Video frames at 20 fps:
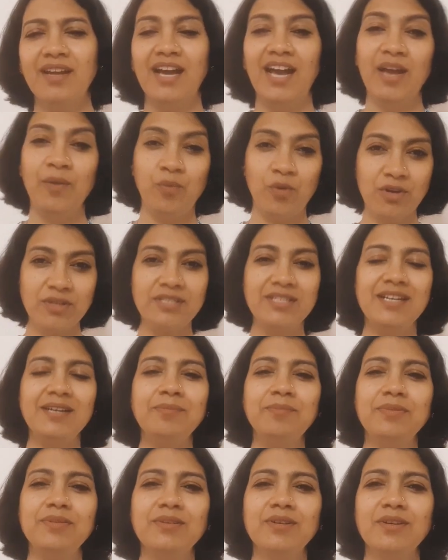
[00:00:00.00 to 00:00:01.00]
I walked
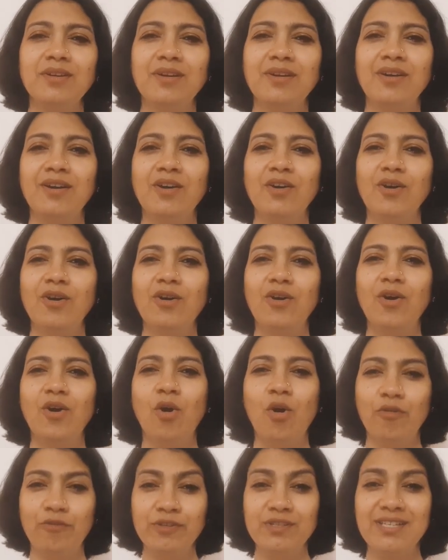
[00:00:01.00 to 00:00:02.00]
up,
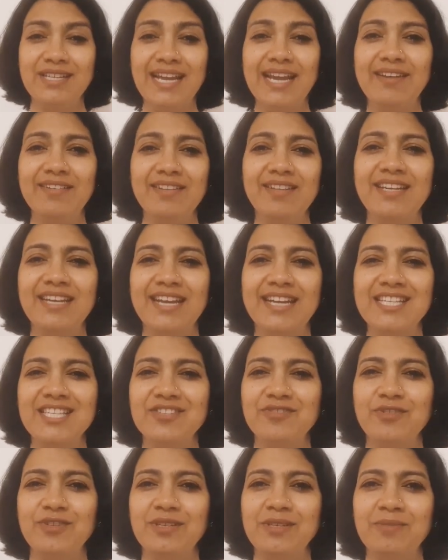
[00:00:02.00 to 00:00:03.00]
offered to carry the cans
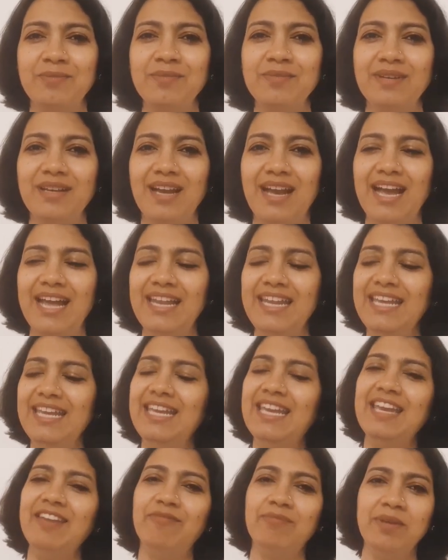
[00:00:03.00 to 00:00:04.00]
for him, and he
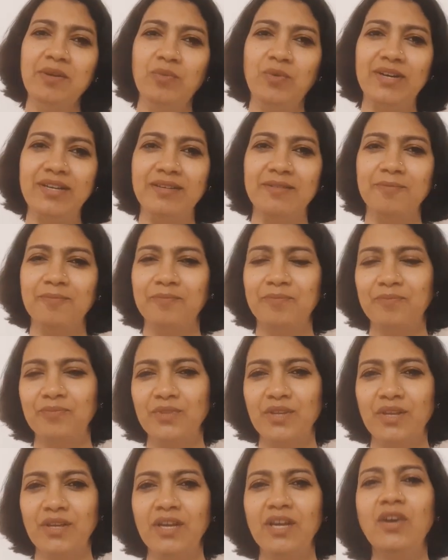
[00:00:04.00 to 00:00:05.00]
gave me one.
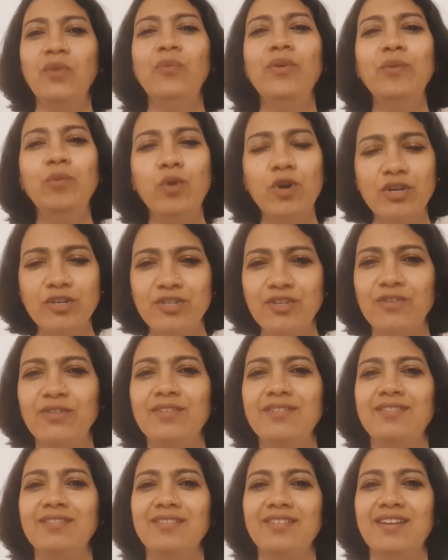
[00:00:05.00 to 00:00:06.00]
We walked
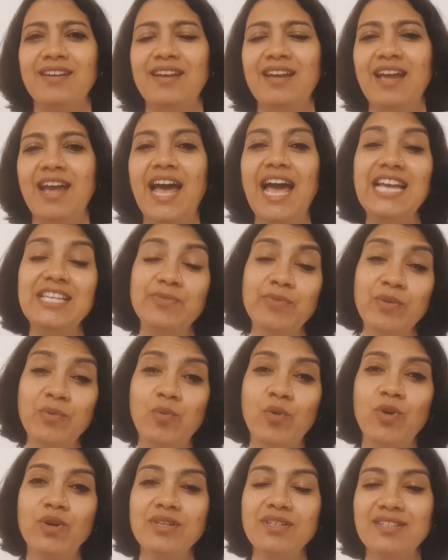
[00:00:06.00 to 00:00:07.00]
on. As we
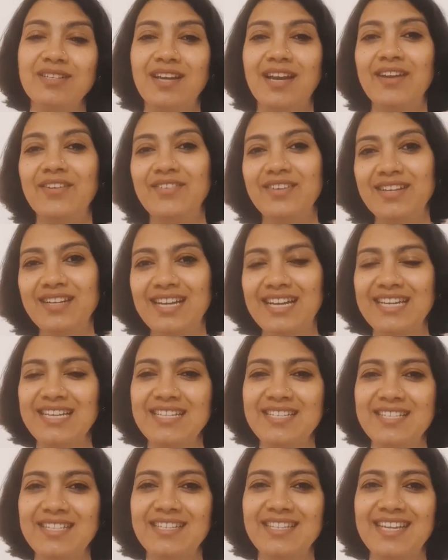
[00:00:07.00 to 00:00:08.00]
walked, I
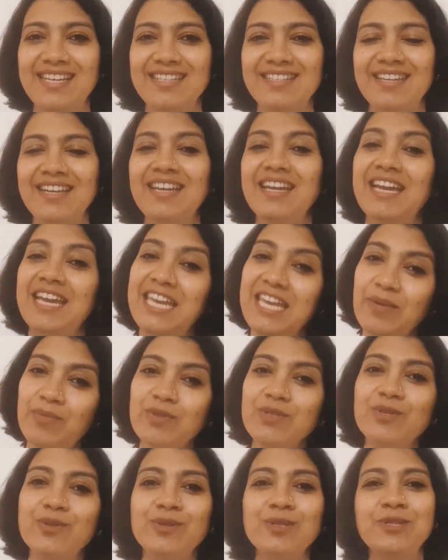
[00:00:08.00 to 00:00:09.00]
realized that he
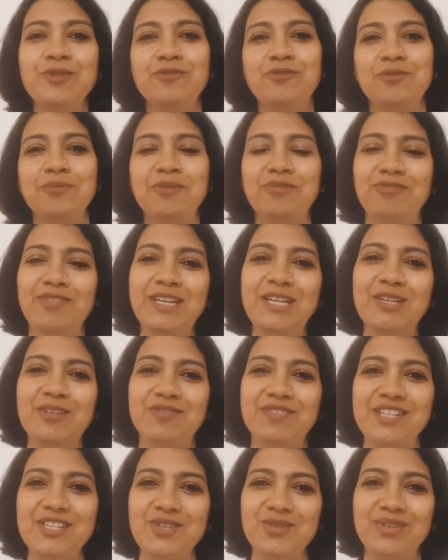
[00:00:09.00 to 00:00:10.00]
was also from the field
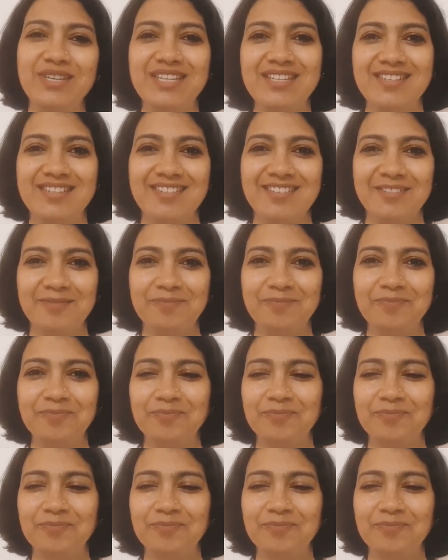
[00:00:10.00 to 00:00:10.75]
of education.